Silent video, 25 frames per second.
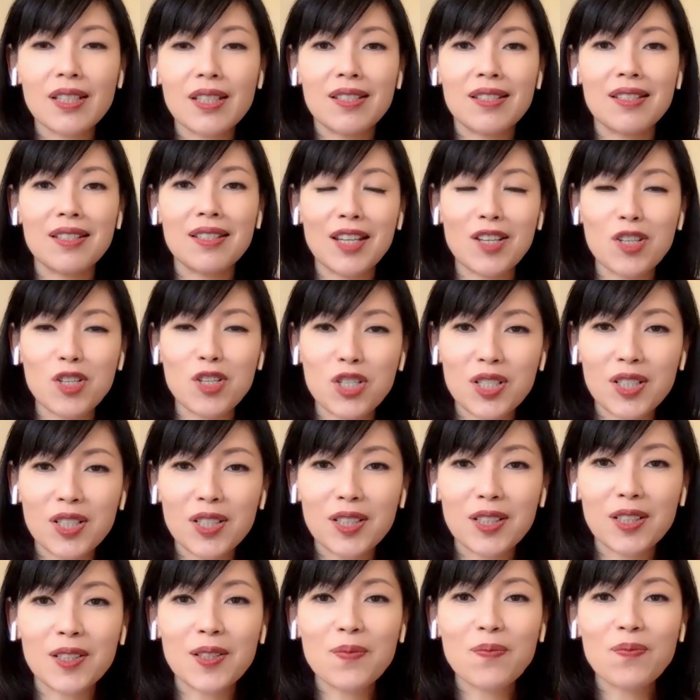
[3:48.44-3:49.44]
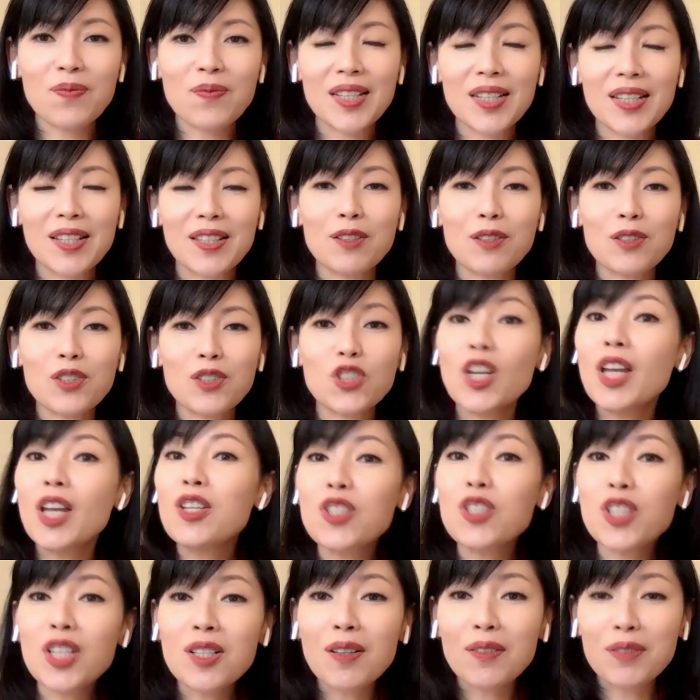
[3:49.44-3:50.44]
its nature, the
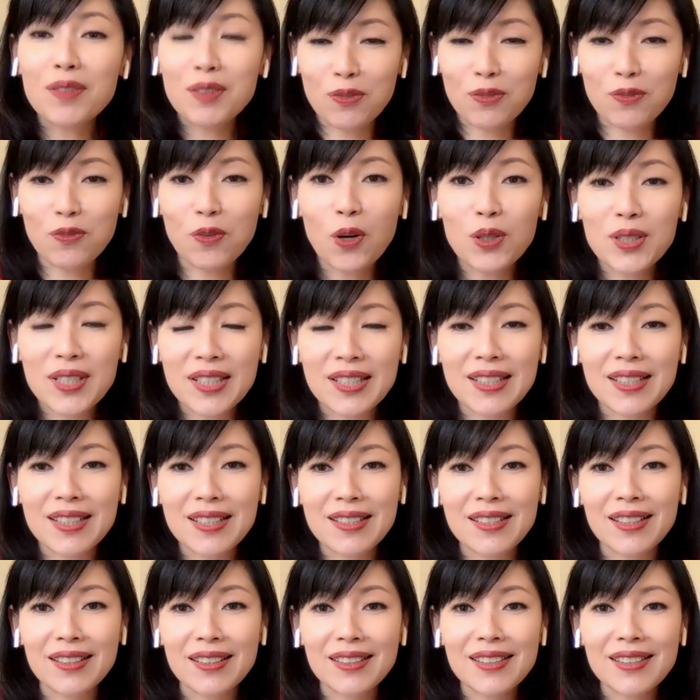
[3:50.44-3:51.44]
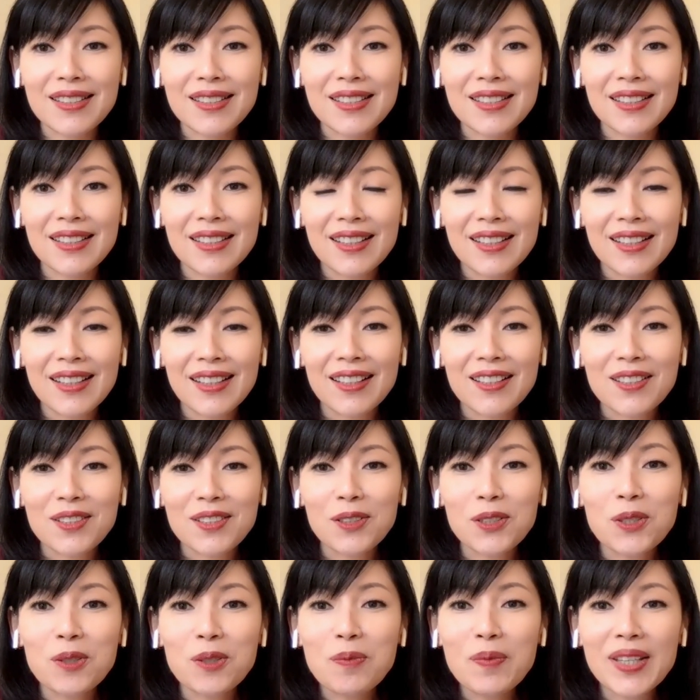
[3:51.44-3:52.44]
changing of the 4 seasons. So
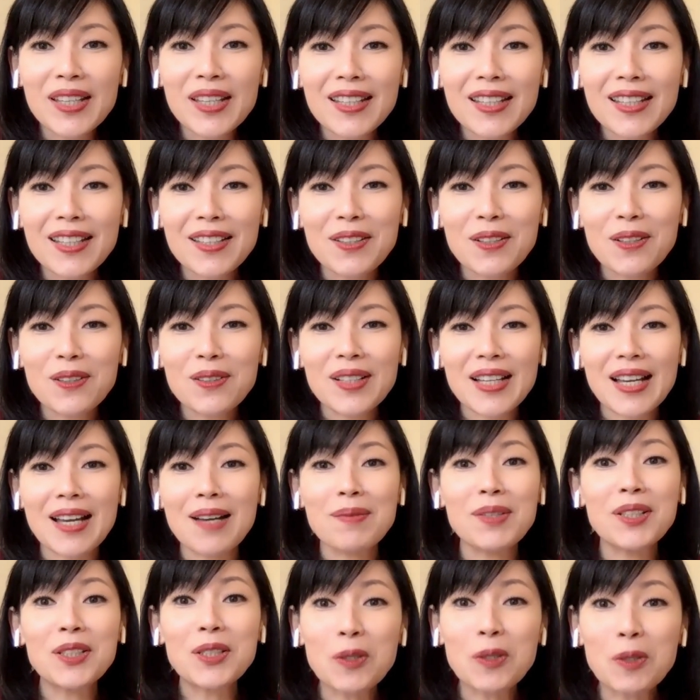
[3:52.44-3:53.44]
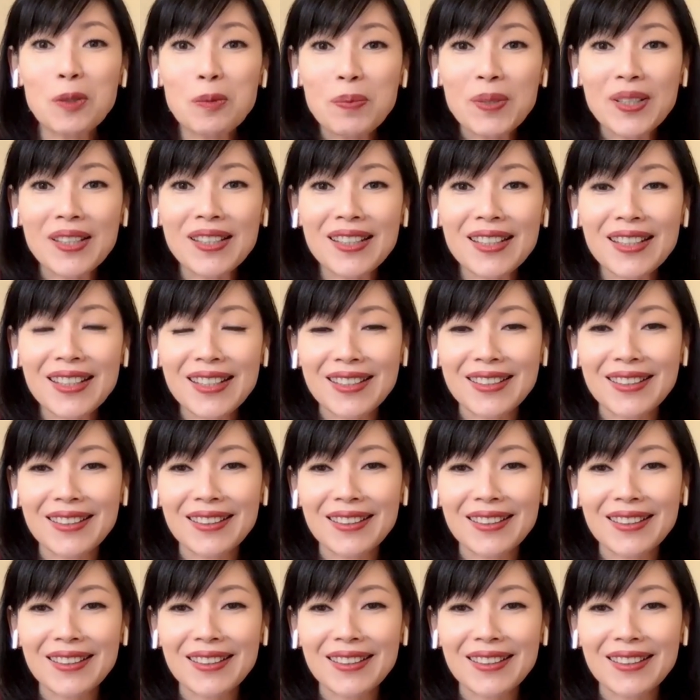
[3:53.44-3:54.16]
to me, you know, I'm a newbie in